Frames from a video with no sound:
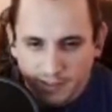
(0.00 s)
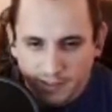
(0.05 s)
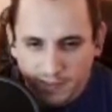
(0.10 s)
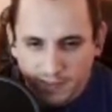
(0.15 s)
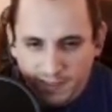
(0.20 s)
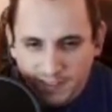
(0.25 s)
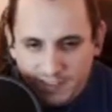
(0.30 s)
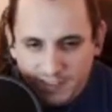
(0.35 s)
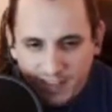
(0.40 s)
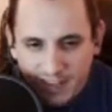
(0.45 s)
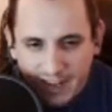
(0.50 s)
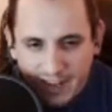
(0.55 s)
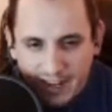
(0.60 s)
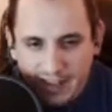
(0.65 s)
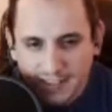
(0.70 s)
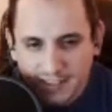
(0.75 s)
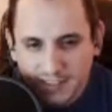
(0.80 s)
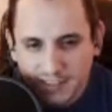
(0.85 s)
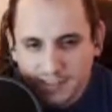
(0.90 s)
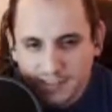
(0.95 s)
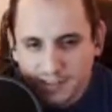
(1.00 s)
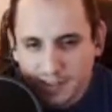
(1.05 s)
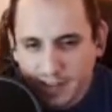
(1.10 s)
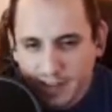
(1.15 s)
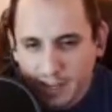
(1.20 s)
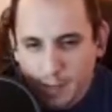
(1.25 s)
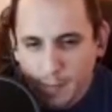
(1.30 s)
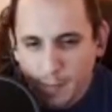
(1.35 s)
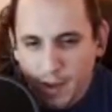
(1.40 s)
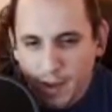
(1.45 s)
This guy has
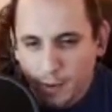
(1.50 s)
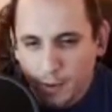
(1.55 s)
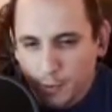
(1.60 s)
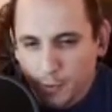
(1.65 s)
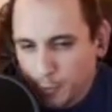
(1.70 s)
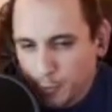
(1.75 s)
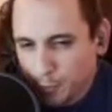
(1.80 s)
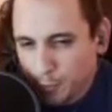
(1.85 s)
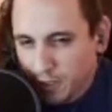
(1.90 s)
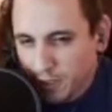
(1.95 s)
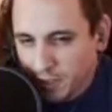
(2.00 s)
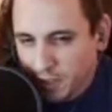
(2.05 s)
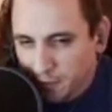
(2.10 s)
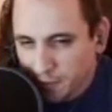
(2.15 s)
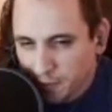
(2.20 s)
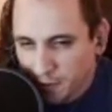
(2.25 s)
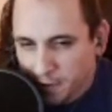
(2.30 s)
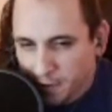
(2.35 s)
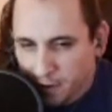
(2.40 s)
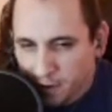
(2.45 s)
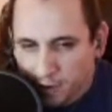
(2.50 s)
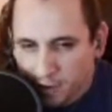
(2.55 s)
like about 3 different